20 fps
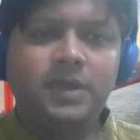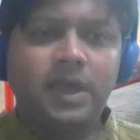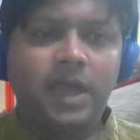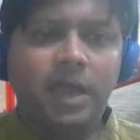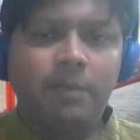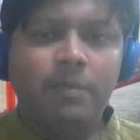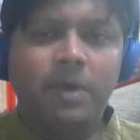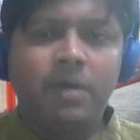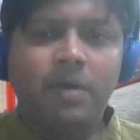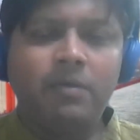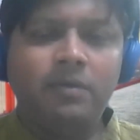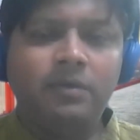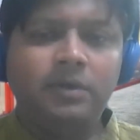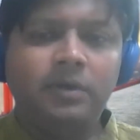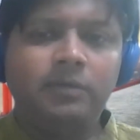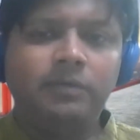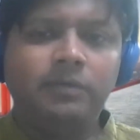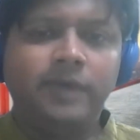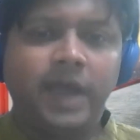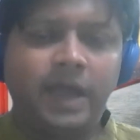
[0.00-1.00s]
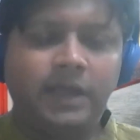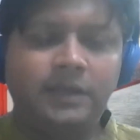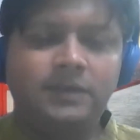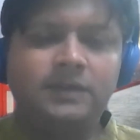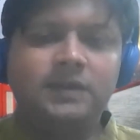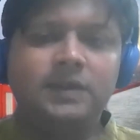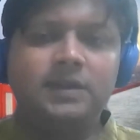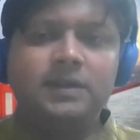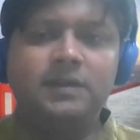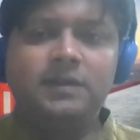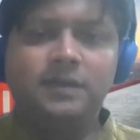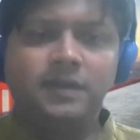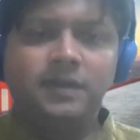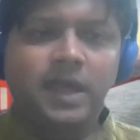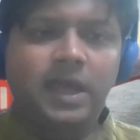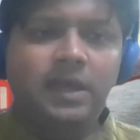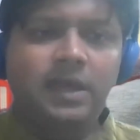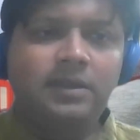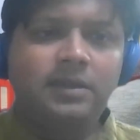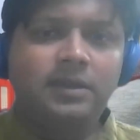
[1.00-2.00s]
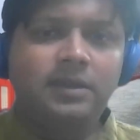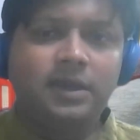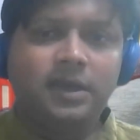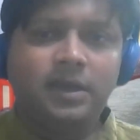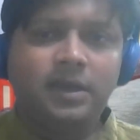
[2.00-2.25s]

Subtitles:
the amount of vaccines that